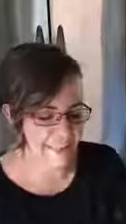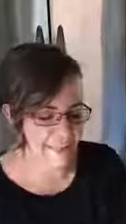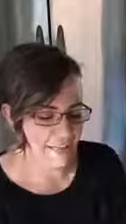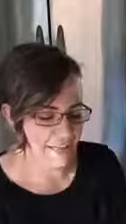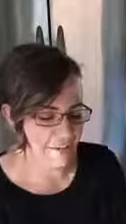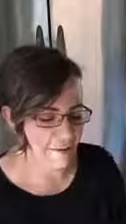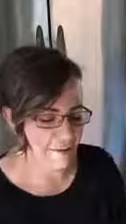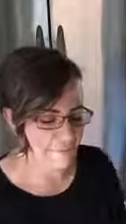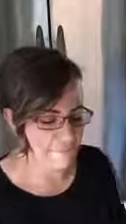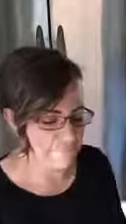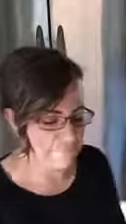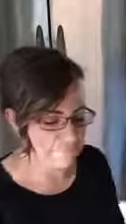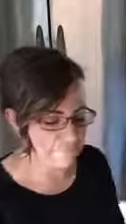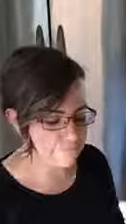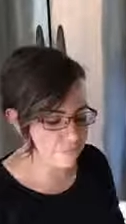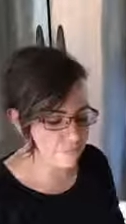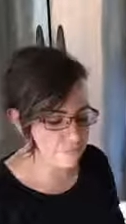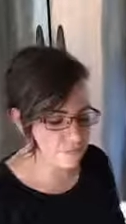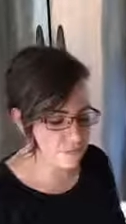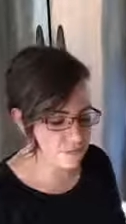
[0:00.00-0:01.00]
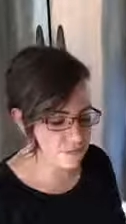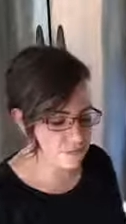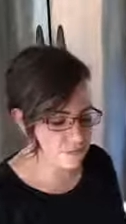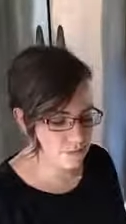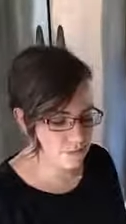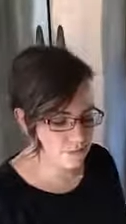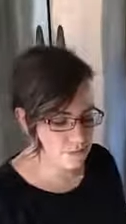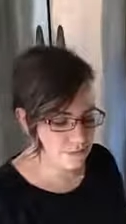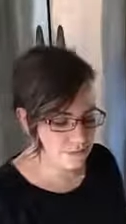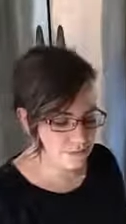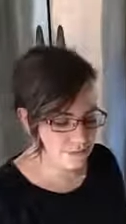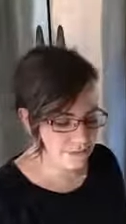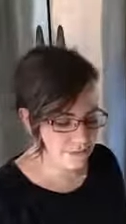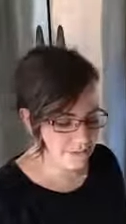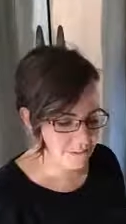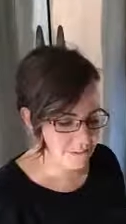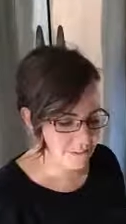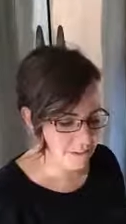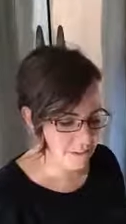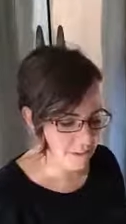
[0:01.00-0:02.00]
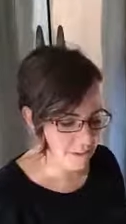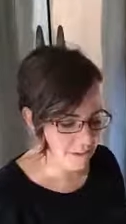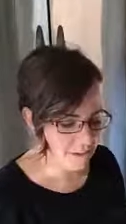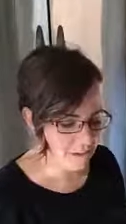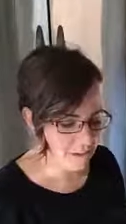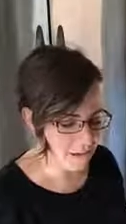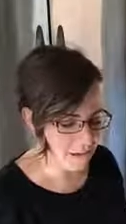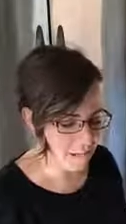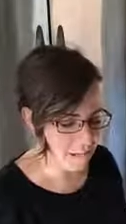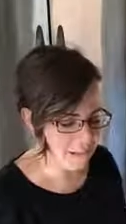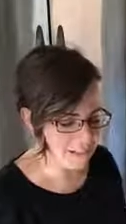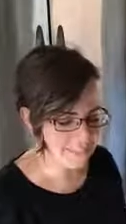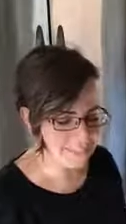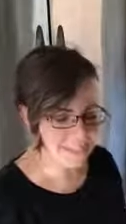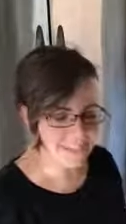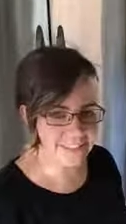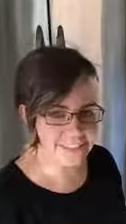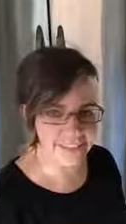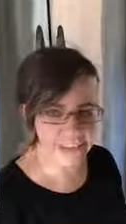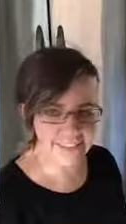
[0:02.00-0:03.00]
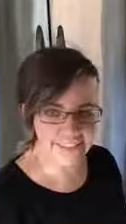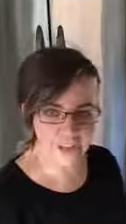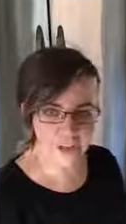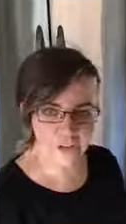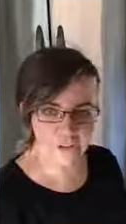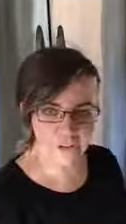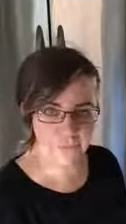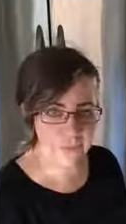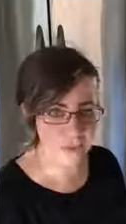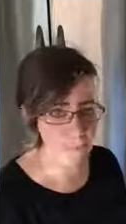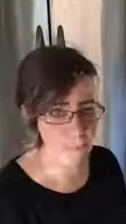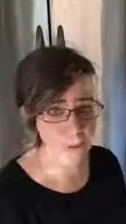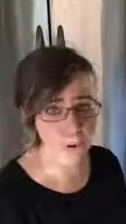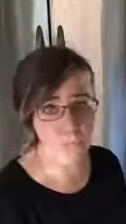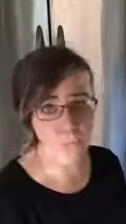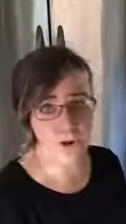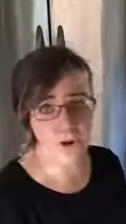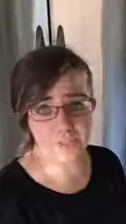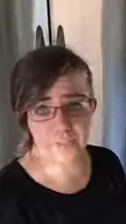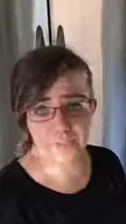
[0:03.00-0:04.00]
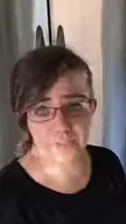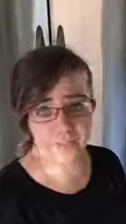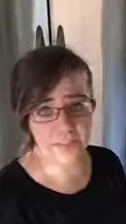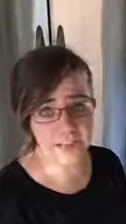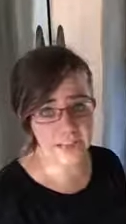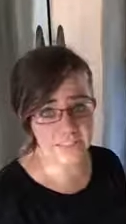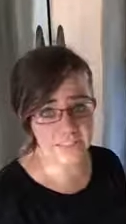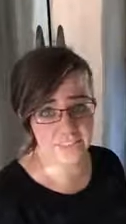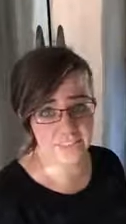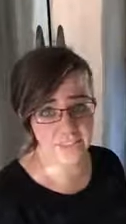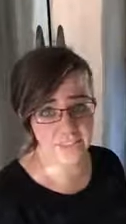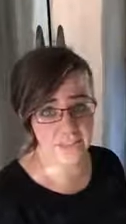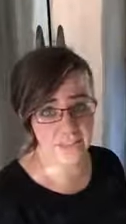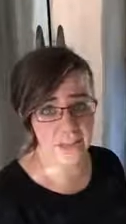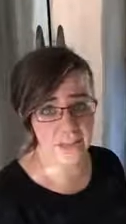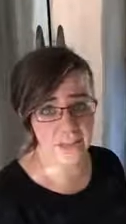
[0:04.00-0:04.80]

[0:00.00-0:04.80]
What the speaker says: away. Yeah, that is it. That's how you make bone broth. It's that simple. I